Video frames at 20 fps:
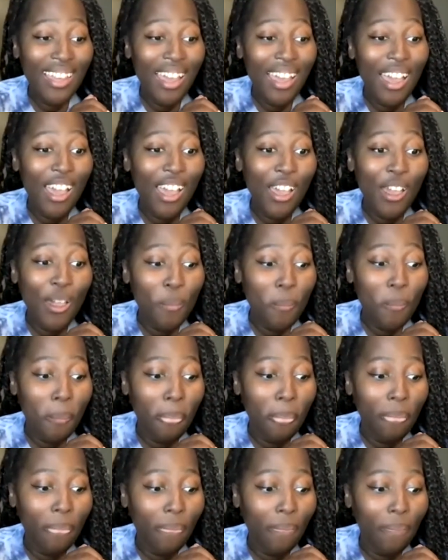
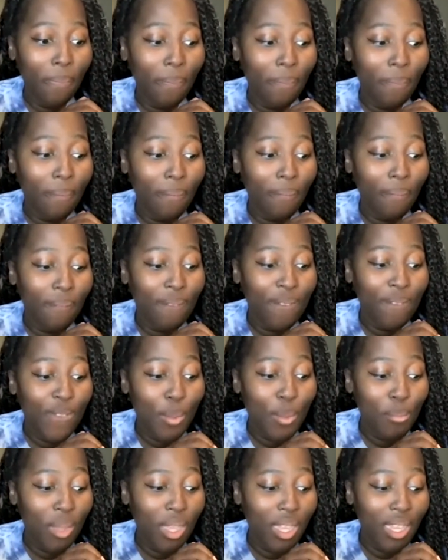For
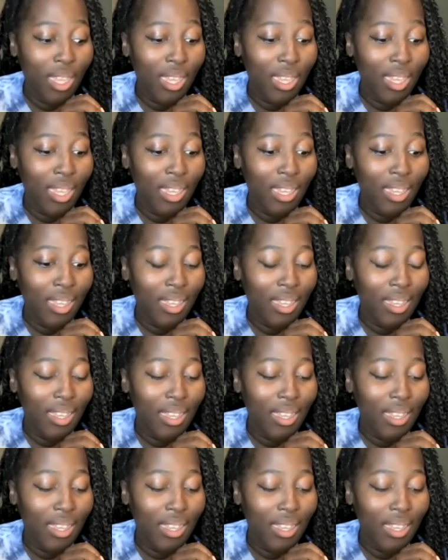me,